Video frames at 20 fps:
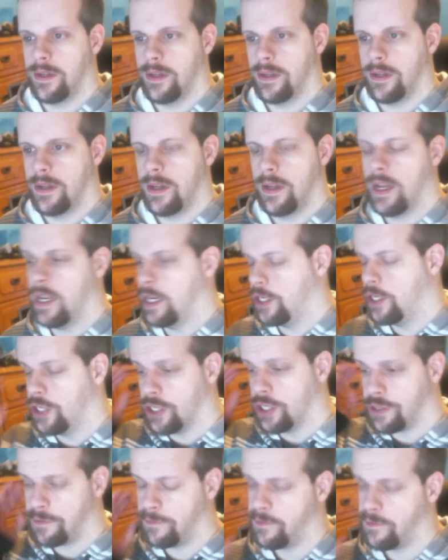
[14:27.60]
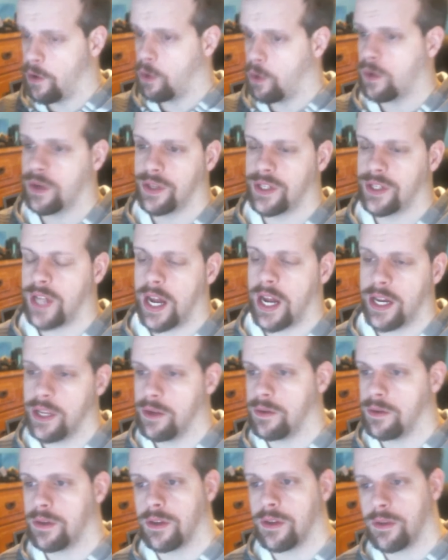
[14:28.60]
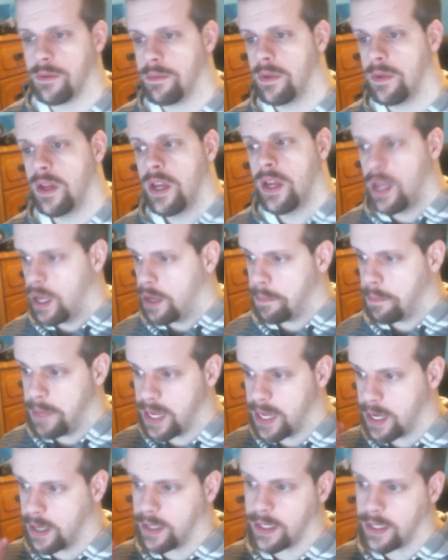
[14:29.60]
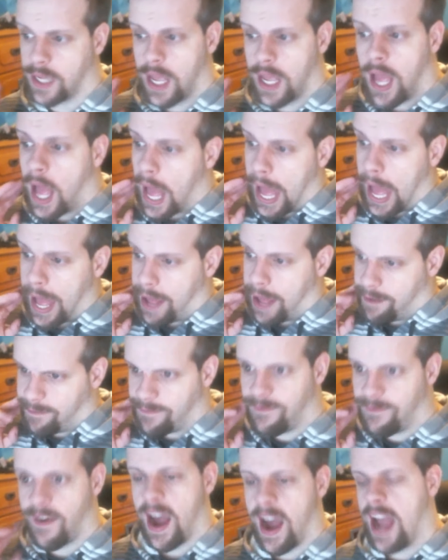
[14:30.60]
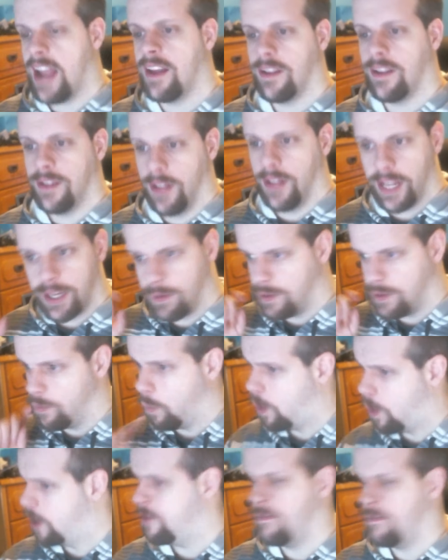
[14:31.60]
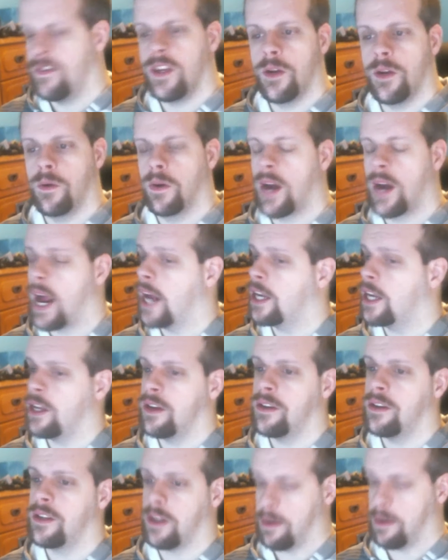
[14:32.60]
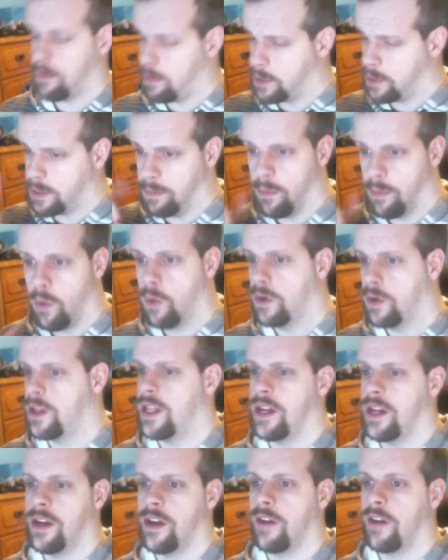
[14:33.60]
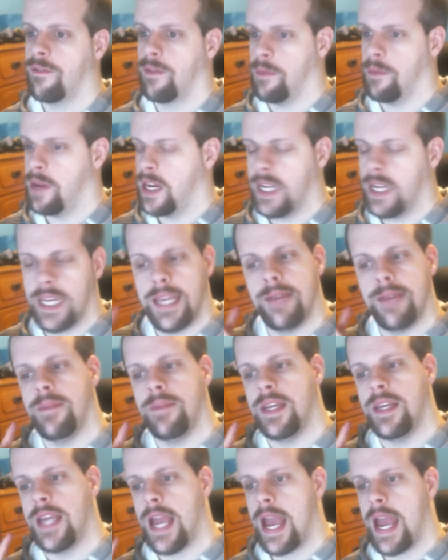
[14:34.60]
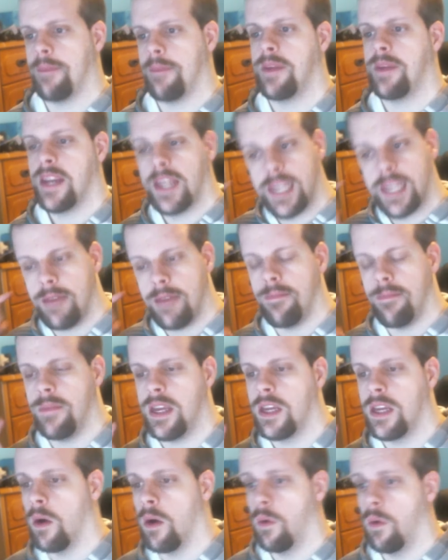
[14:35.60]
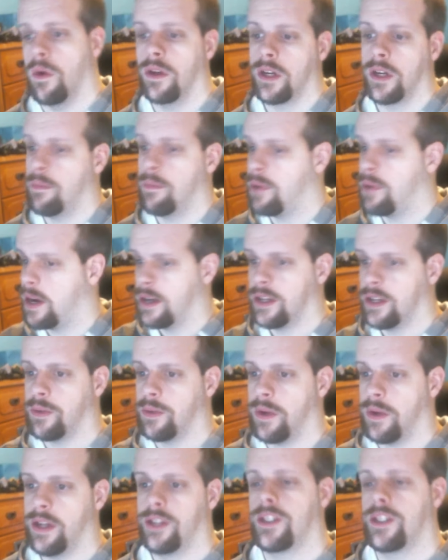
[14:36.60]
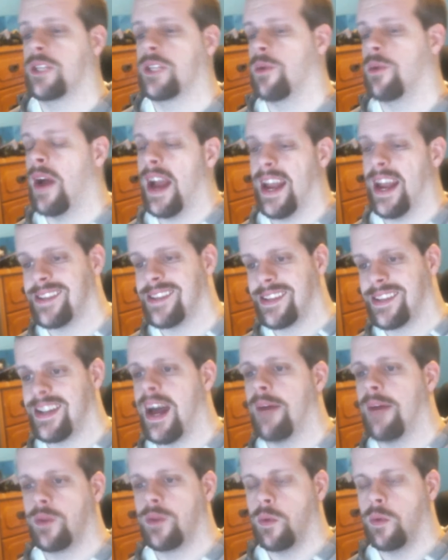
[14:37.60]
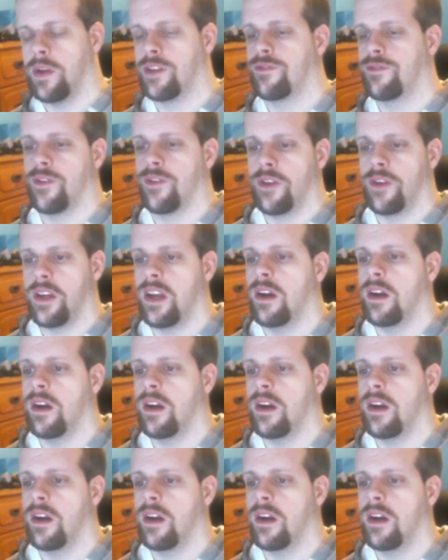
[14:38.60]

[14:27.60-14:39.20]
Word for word: and just focused on YouTube because five like one viewer on YouTube was more than enough for me to keep me happy and keep me going compared to Twitch. That's why I stopped Twitch for a year.